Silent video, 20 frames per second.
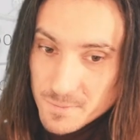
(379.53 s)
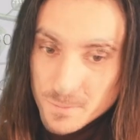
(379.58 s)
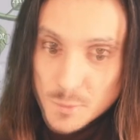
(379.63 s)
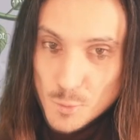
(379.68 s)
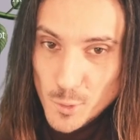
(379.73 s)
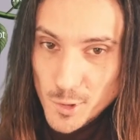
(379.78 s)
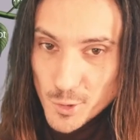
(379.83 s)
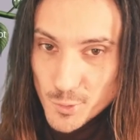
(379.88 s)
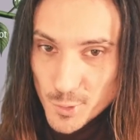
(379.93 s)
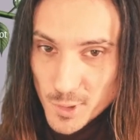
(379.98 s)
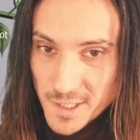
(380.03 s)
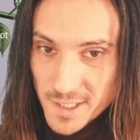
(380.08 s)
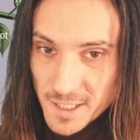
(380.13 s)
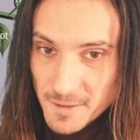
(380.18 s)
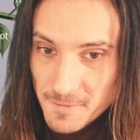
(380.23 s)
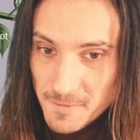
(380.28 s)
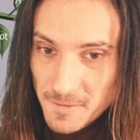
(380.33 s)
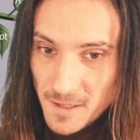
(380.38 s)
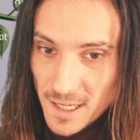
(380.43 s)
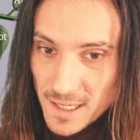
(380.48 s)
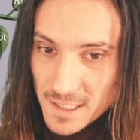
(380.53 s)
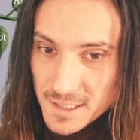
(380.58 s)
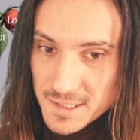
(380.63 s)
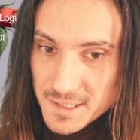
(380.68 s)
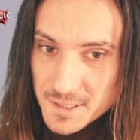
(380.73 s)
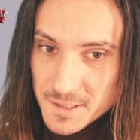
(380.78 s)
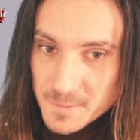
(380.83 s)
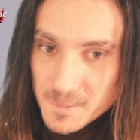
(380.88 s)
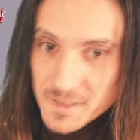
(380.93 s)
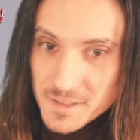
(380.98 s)
We don't really have
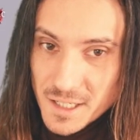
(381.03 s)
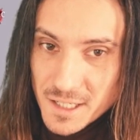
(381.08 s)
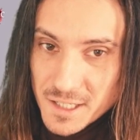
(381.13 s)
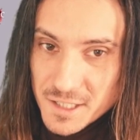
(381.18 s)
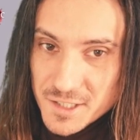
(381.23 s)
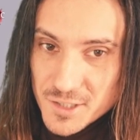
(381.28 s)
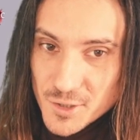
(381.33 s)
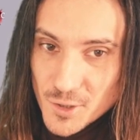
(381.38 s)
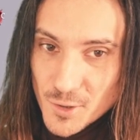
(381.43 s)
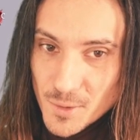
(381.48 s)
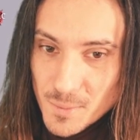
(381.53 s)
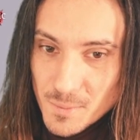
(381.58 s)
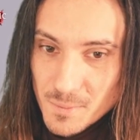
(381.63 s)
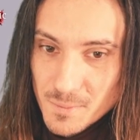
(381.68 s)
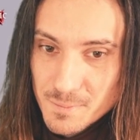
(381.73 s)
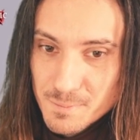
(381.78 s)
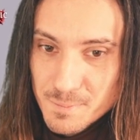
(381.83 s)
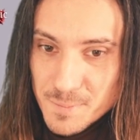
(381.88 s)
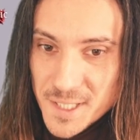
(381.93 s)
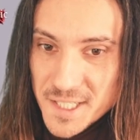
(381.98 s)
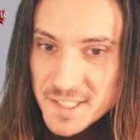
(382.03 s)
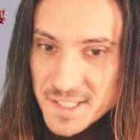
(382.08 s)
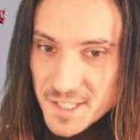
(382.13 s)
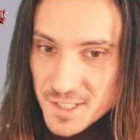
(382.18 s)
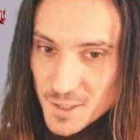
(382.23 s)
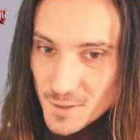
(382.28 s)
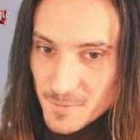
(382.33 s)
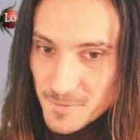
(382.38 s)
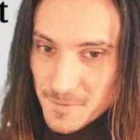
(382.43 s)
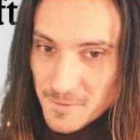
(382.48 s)
flags. There are some pieces
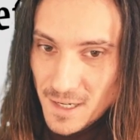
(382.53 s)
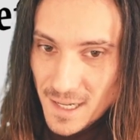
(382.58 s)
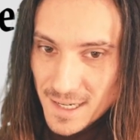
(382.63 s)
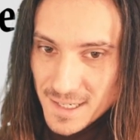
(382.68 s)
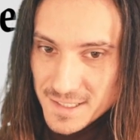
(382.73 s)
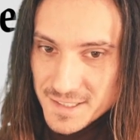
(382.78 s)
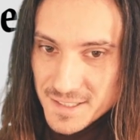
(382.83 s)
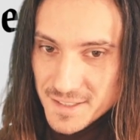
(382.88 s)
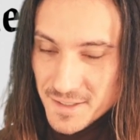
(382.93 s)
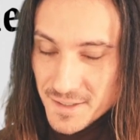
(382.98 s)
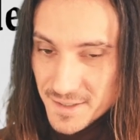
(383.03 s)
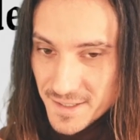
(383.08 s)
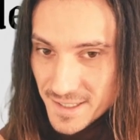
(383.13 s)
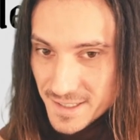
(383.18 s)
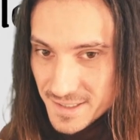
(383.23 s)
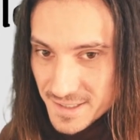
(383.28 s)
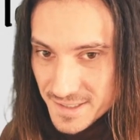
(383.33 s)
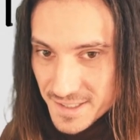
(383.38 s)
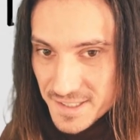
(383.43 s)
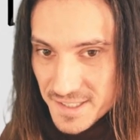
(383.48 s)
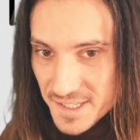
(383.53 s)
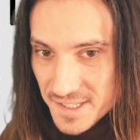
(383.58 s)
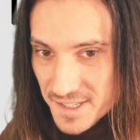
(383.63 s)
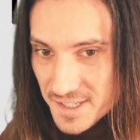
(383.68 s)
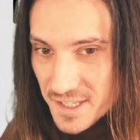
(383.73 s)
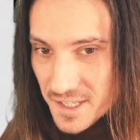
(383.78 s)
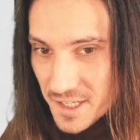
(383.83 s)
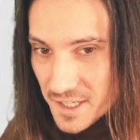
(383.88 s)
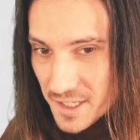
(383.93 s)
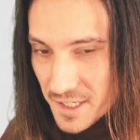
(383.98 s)
of flags. Yeah, this is
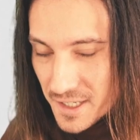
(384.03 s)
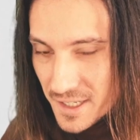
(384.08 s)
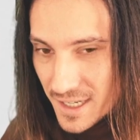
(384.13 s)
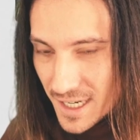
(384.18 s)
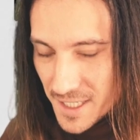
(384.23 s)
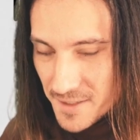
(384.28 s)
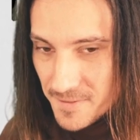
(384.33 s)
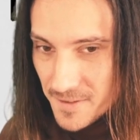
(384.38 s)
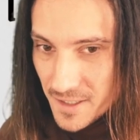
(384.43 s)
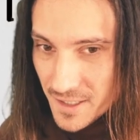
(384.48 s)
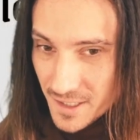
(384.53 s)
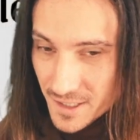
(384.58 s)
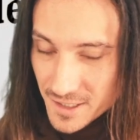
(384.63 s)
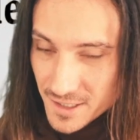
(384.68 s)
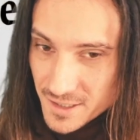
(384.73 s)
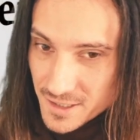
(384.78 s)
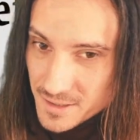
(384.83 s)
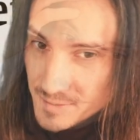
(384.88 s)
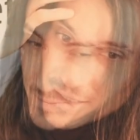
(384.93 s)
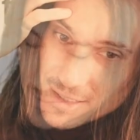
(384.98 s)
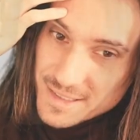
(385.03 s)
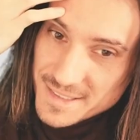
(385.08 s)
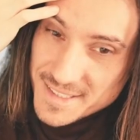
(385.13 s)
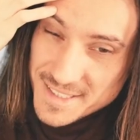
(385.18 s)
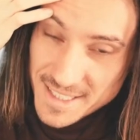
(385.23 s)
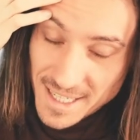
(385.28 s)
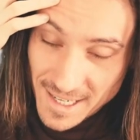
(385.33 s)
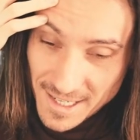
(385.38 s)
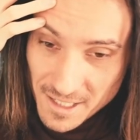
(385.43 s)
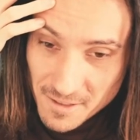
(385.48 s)
the, I think,
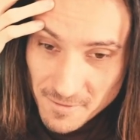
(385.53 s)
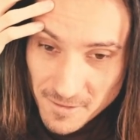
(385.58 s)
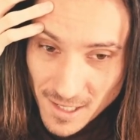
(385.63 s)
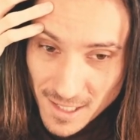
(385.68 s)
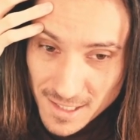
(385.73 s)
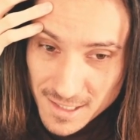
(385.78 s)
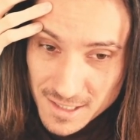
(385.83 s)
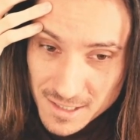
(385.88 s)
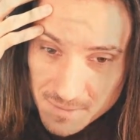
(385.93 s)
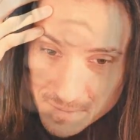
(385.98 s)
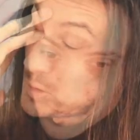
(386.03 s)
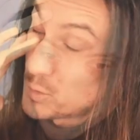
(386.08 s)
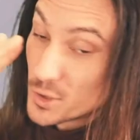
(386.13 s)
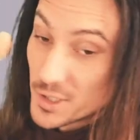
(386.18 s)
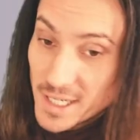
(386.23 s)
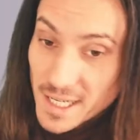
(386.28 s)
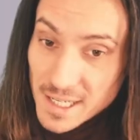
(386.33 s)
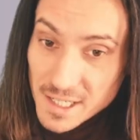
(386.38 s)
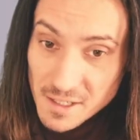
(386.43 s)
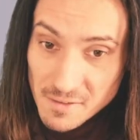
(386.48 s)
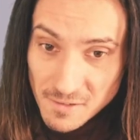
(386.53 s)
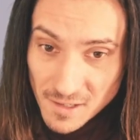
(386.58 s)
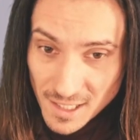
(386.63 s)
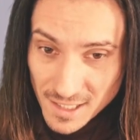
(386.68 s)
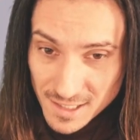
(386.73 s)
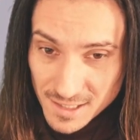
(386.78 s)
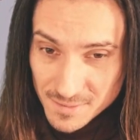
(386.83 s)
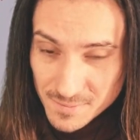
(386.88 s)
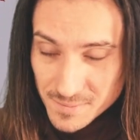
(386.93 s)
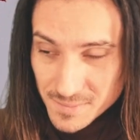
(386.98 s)
sign flag or carry
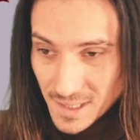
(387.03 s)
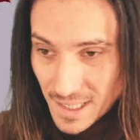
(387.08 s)
flag.